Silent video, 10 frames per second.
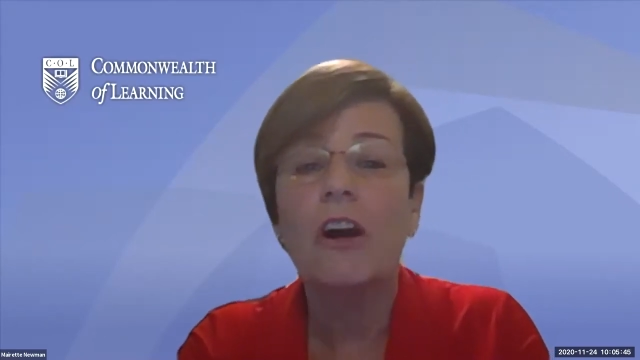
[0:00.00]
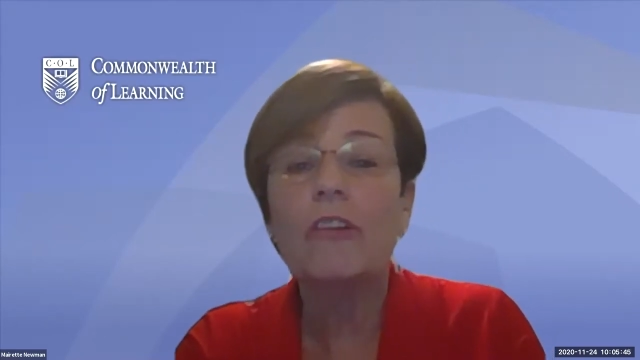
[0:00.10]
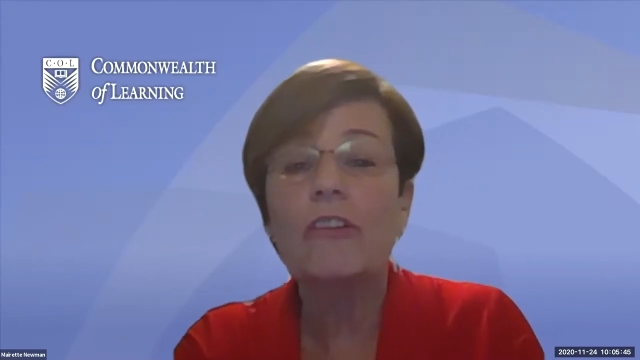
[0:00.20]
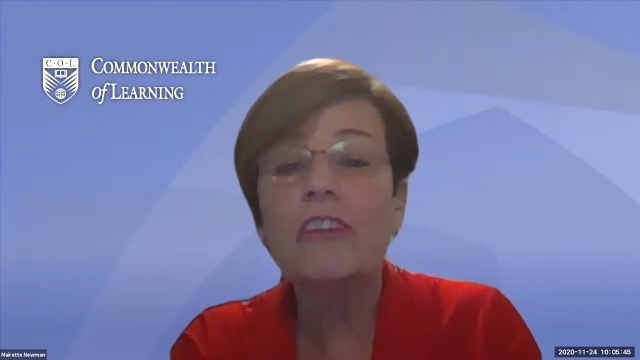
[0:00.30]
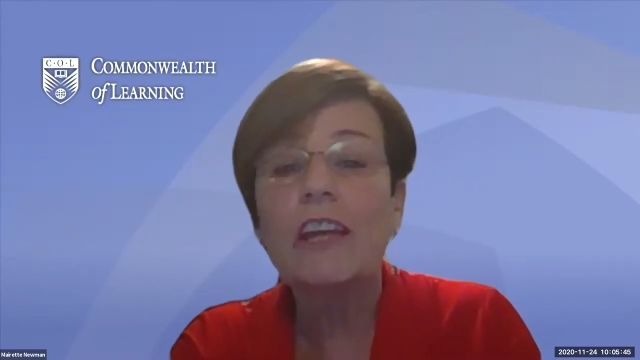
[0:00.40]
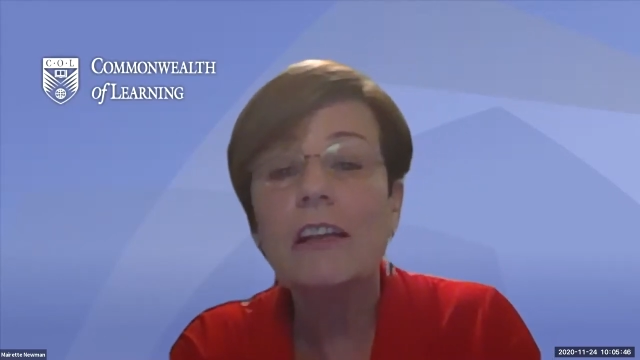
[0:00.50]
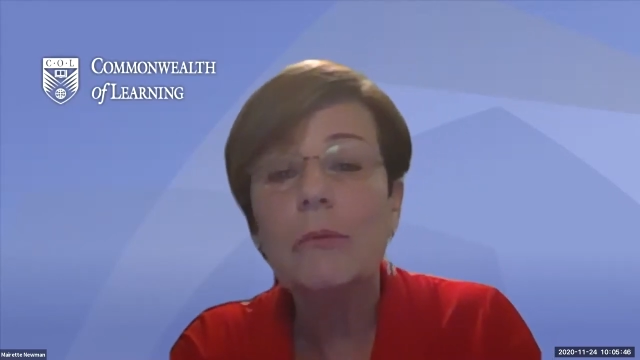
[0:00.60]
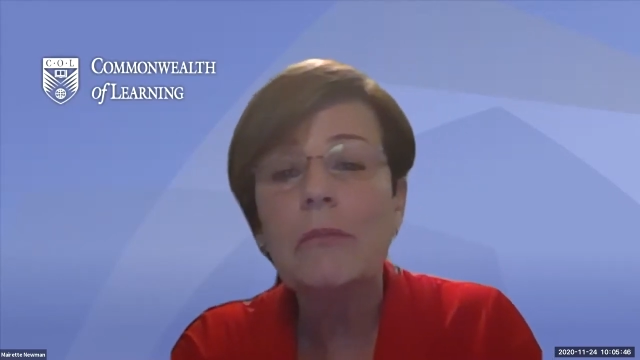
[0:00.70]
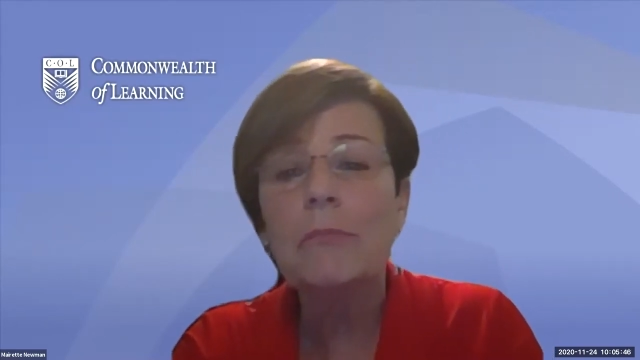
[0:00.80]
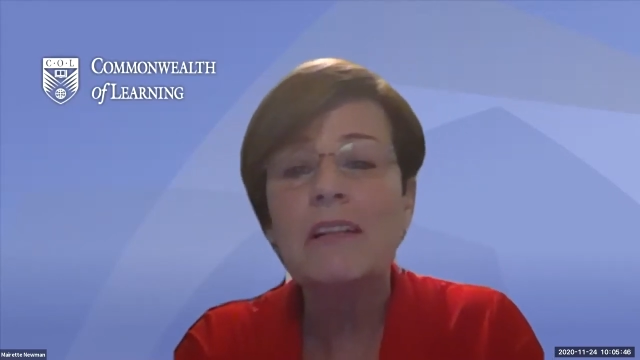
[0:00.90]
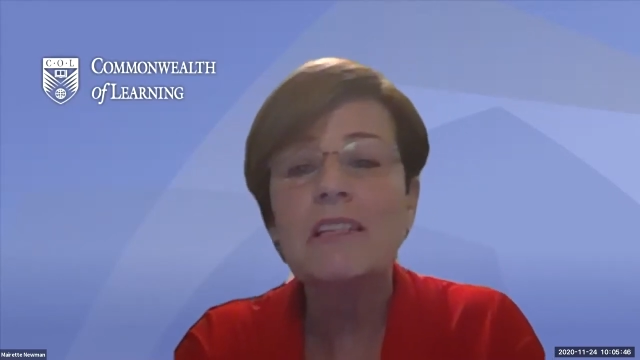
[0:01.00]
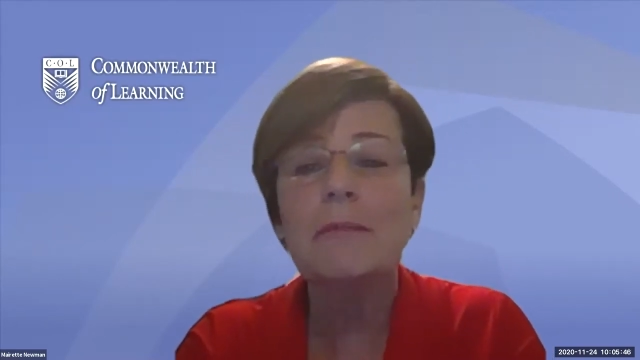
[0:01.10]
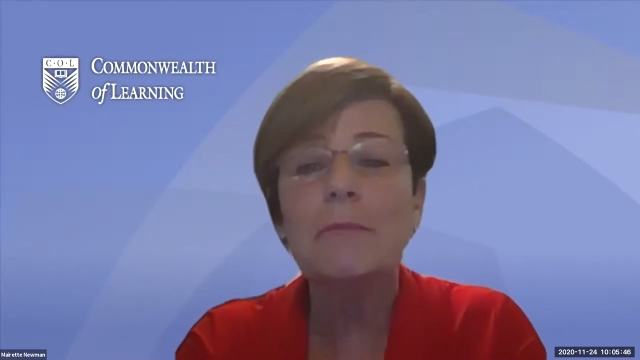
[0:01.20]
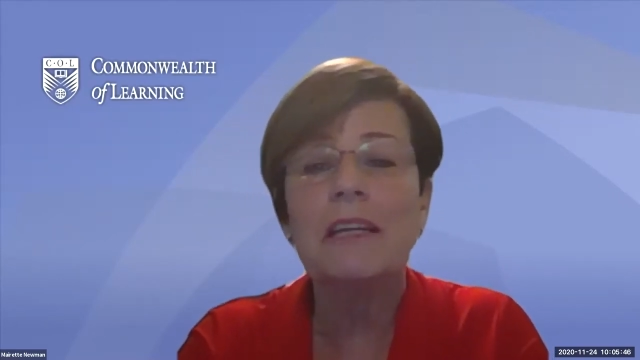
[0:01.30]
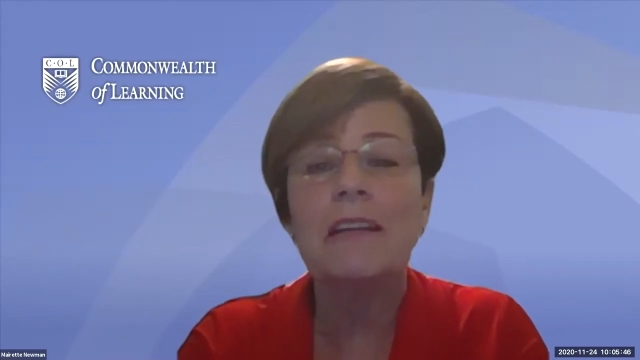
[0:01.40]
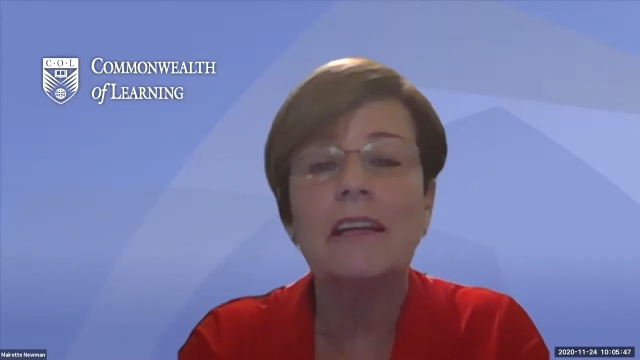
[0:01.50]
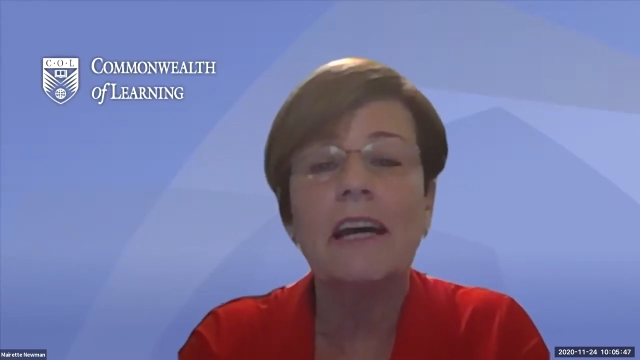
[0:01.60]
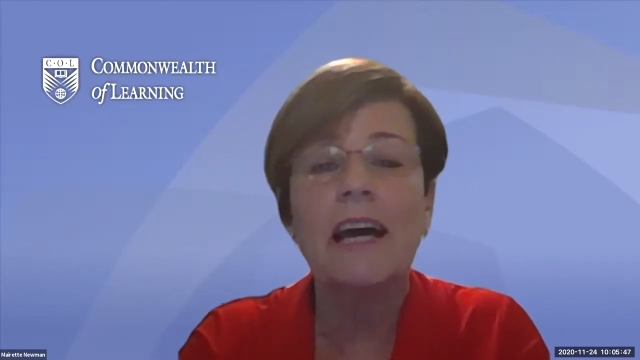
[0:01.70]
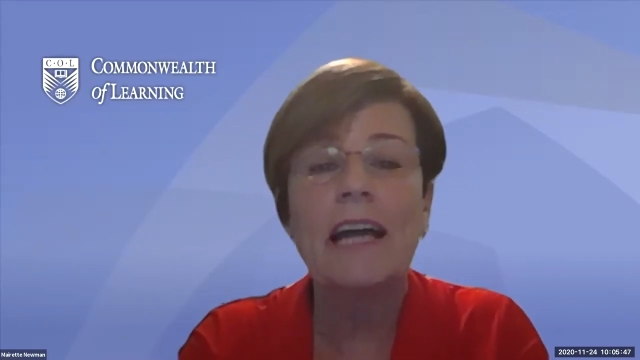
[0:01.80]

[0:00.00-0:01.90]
her skill with multimedia,